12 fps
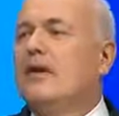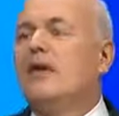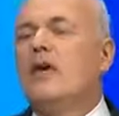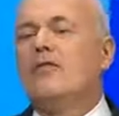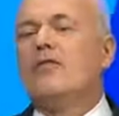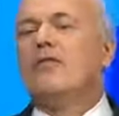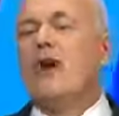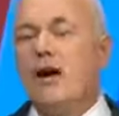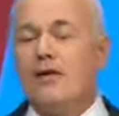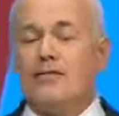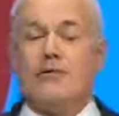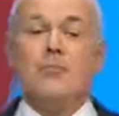that not
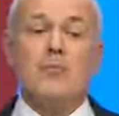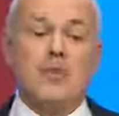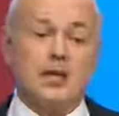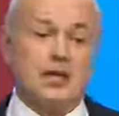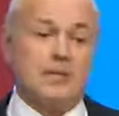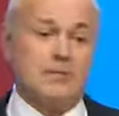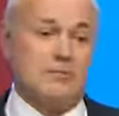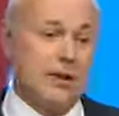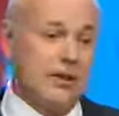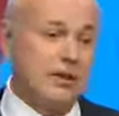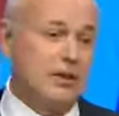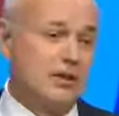far from these
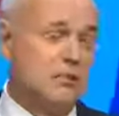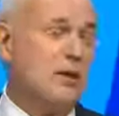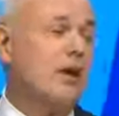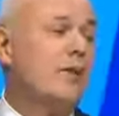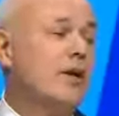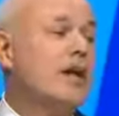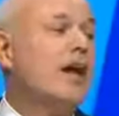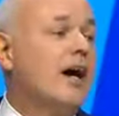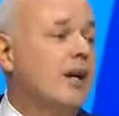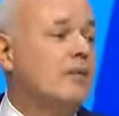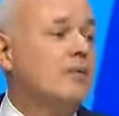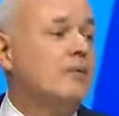buildings we are in
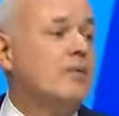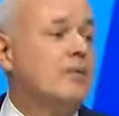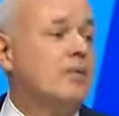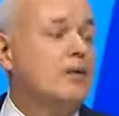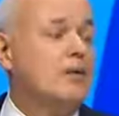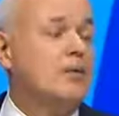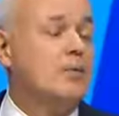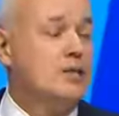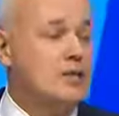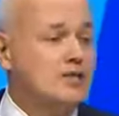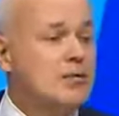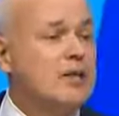now
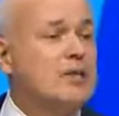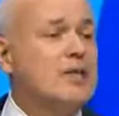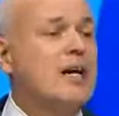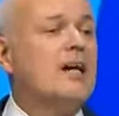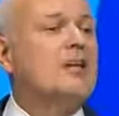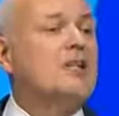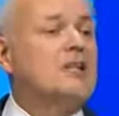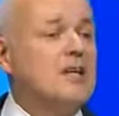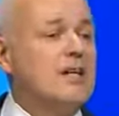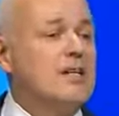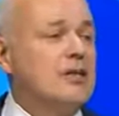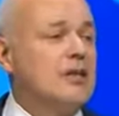were streets under
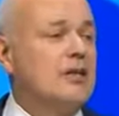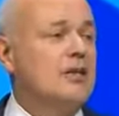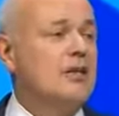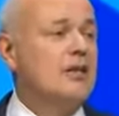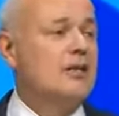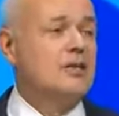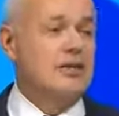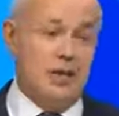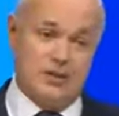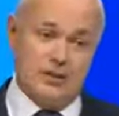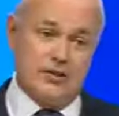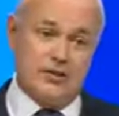siege
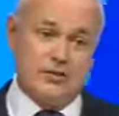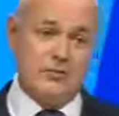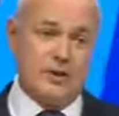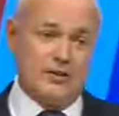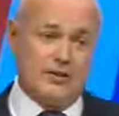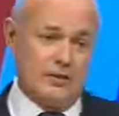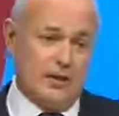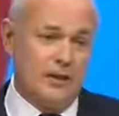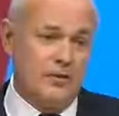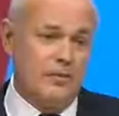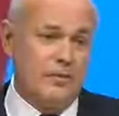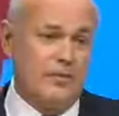just 2 months
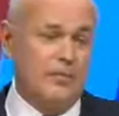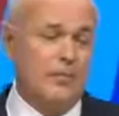ago.